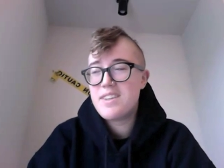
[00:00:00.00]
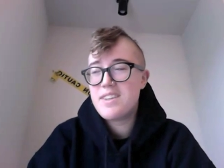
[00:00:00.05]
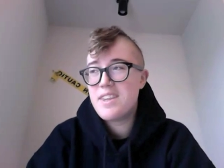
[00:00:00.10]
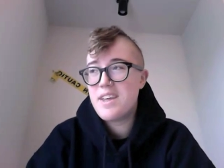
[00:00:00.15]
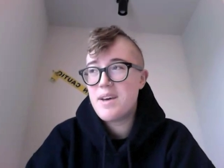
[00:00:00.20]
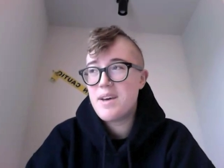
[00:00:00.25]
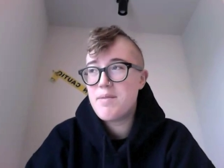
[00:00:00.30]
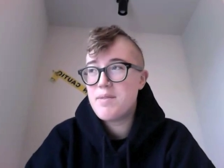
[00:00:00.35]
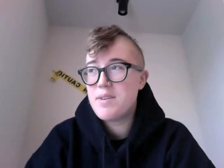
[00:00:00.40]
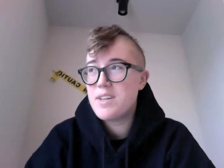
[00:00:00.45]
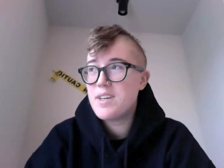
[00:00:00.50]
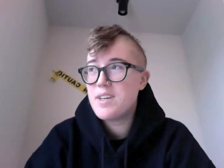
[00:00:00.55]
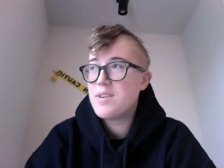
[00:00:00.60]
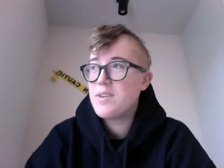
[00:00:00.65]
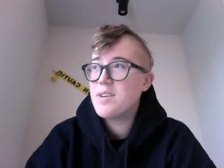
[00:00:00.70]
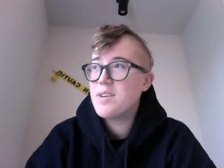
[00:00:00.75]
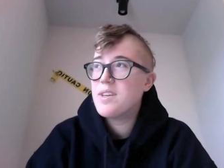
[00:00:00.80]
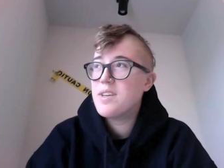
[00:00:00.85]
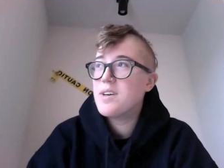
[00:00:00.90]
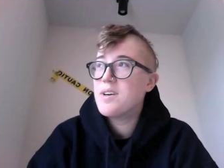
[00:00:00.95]
that video,
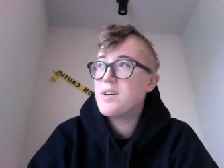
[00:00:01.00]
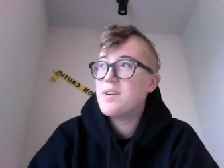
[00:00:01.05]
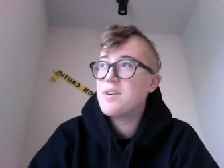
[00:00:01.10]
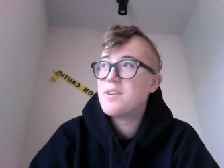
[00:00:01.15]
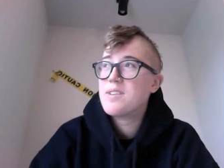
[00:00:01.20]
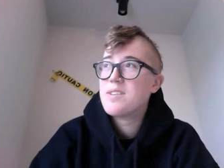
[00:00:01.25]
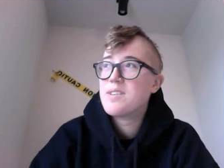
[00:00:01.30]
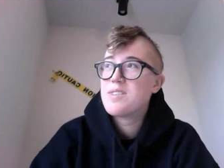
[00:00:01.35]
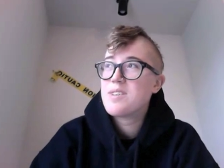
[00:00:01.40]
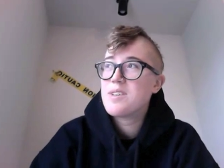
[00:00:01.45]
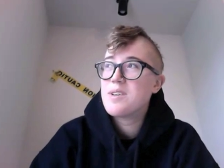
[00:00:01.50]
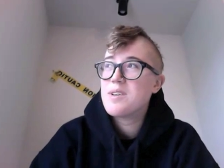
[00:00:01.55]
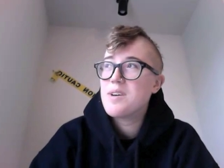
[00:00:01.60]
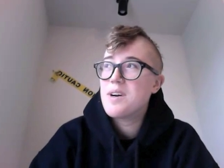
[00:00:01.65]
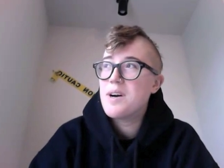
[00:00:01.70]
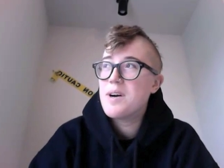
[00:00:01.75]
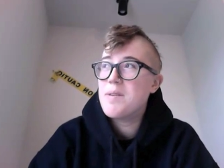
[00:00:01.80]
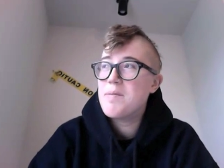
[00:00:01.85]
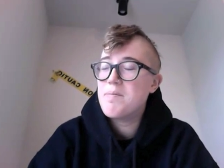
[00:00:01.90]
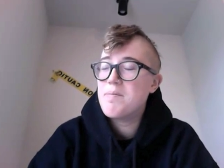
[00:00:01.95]
you know. So
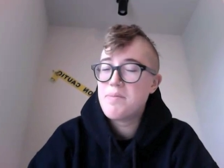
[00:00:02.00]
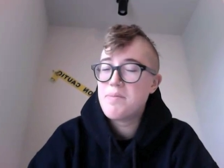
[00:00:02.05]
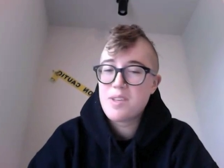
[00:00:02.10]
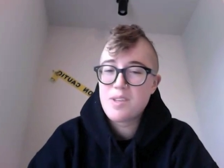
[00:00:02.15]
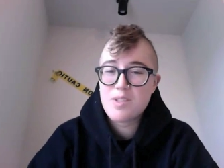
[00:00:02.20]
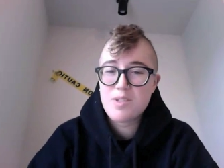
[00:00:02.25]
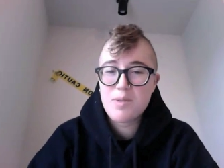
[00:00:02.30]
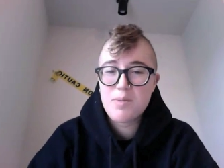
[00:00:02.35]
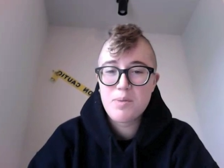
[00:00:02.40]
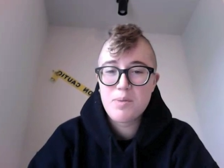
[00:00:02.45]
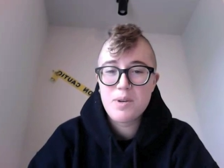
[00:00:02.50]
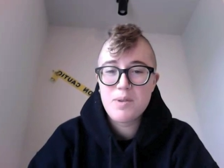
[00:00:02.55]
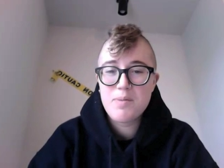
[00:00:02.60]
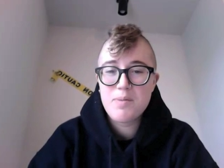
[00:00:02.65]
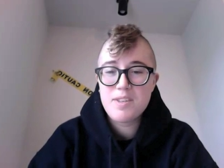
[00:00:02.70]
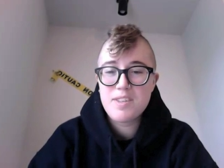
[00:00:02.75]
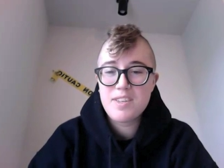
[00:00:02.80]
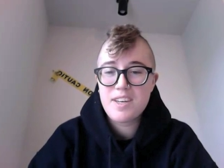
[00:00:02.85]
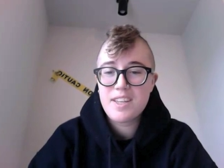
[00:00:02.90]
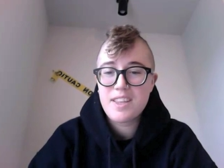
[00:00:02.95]
um, there's no point in
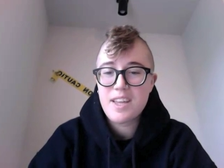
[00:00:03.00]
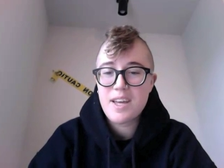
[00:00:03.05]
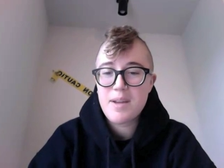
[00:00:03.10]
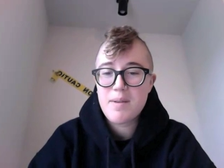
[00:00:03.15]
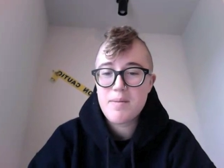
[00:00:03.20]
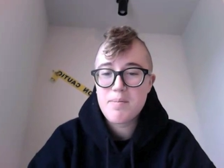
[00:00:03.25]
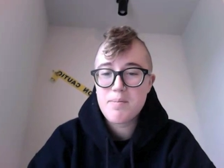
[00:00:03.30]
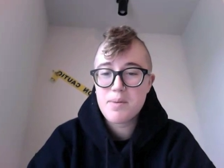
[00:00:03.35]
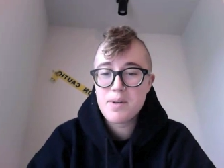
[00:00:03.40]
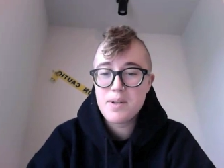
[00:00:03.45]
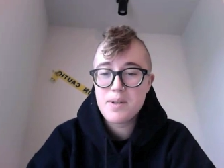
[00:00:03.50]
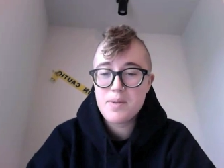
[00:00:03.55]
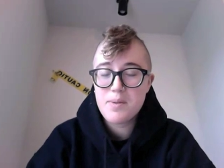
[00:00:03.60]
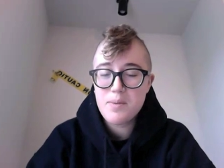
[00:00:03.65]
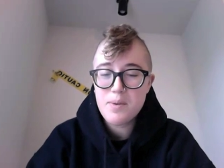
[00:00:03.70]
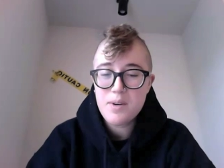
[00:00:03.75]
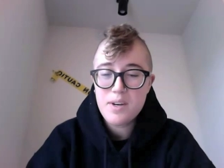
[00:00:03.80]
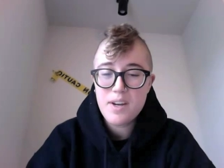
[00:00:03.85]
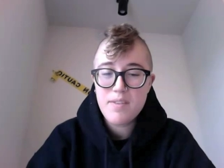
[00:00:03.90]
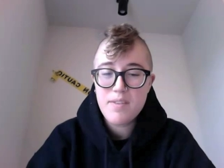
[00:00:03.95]
me saying that. But
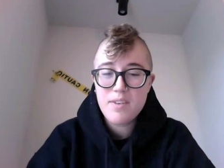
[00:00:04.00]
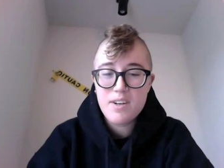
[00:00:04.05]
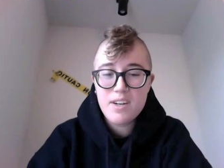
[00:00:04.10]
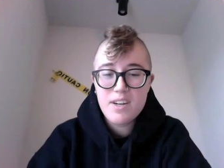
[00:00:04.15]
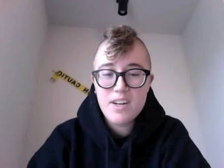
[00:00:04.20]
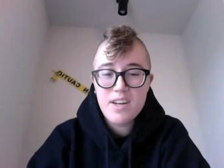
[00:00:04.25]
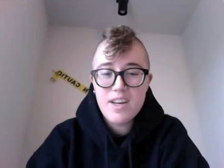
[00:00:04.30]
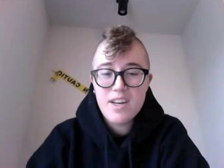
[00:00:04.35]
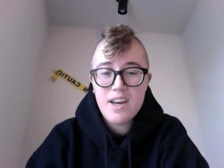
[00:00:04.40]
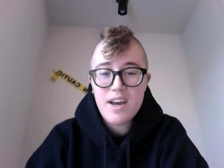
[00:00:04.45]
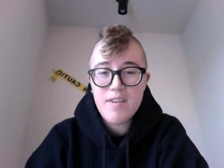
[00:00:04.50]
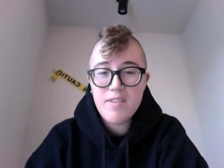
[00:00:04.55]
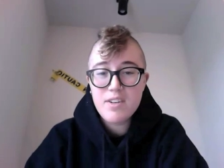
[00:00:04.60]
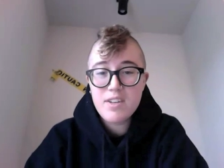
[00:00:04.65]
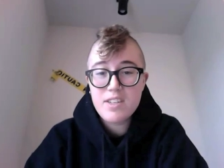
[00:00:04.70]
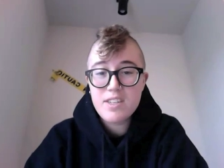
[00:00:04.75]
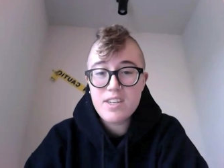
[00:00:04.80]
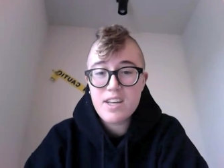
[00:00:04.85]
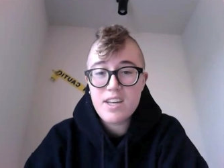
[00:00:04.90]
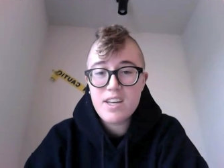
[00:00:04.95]
whatever. Have a
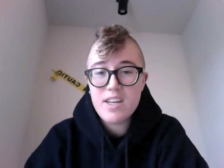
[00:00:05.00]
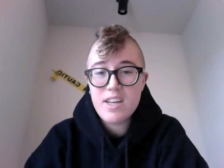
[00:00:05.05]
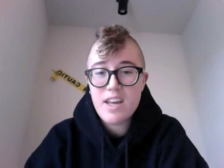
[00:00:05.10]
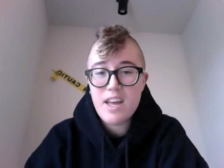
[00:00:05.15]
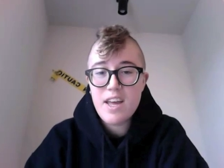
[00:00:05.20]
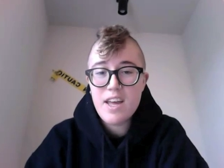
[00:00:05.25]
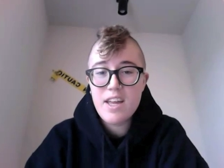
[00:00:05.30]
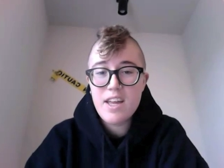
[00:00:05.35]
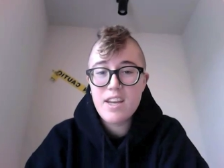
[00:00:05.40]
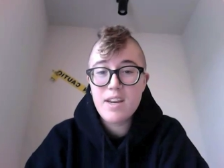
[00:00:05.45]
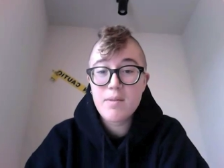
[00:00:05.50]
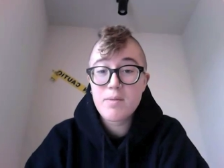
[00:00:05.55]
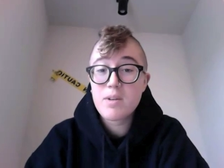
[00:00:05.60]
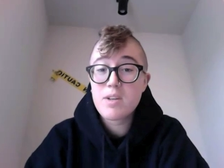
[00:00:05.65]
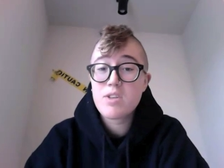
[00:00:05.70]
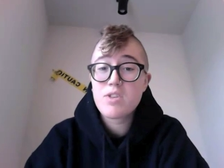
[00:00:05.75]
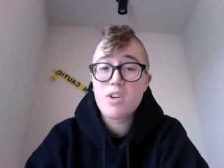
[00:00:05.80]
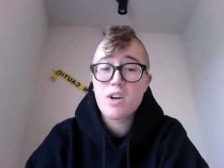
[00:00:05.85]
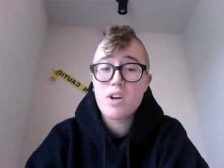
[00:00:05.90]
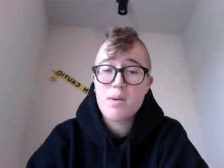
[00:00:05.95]
good day, and I'm
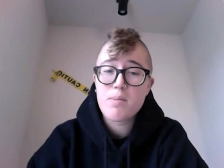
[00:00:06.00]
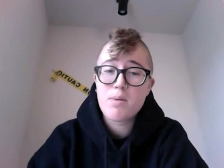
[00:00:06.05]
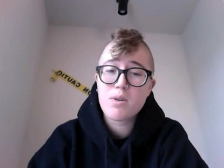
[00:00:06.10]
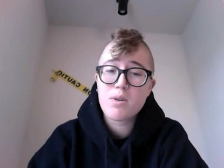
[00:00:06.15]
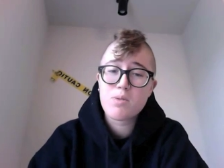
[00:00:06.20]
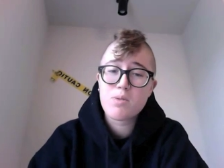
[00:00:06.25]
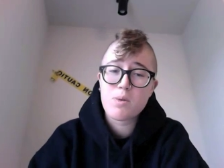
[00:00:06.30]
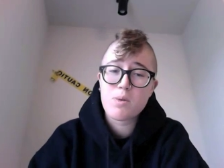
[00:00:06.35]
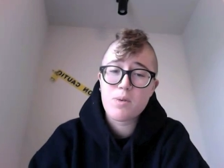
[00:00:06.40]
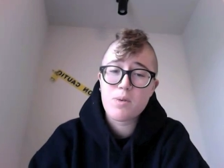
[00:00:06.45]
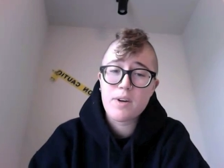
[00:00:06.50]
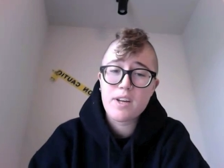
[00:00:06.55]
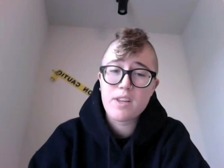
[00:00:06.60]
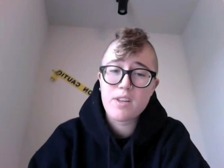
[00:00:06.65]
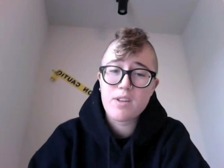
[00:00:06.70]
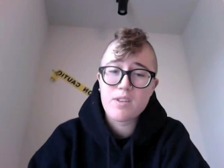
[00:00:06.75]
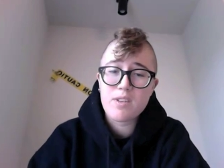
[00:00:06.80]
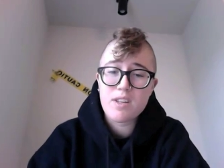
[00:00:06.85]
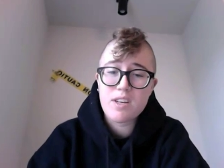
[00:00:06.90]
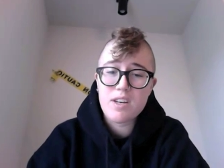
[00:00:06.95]
gonna try and post more
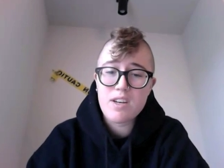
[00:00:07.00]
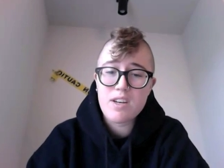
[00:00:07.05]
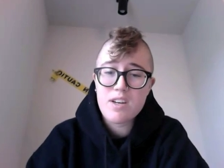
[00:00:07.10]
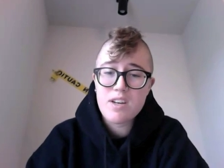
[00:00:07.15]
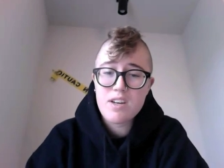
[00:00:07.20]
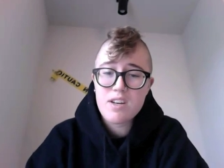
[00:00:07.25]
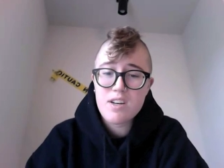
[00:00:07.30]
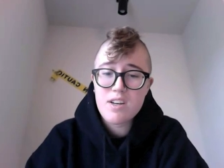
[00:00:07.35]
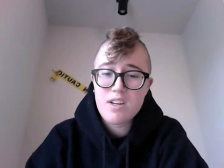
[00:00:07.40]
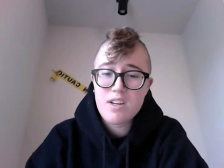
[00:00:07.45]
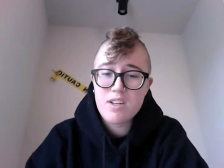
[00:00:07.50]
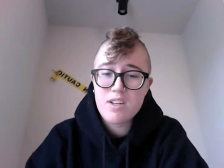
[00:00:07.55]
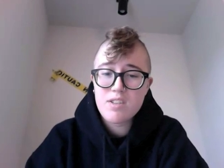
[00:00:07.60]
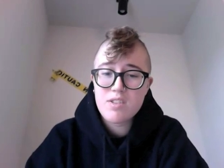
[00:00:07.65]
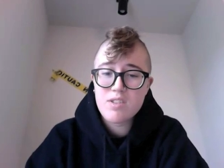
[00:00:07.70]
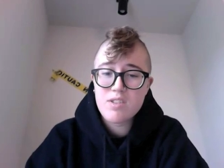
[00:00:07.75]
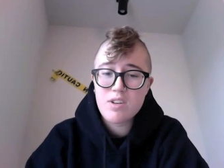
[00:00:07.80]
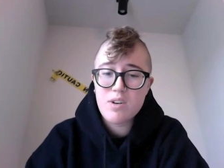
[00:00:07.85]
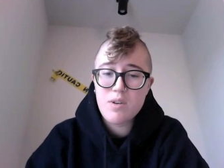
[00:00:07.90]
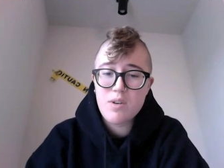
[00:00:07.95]
regularly.
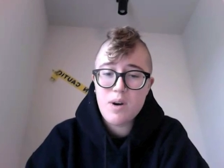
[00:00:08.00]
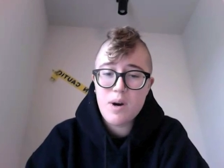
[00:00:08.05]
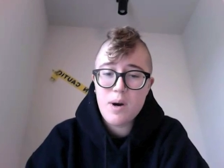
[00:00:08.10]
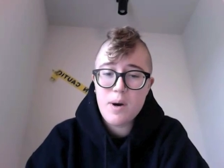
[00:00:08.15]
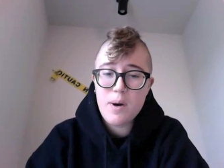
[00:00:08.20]
So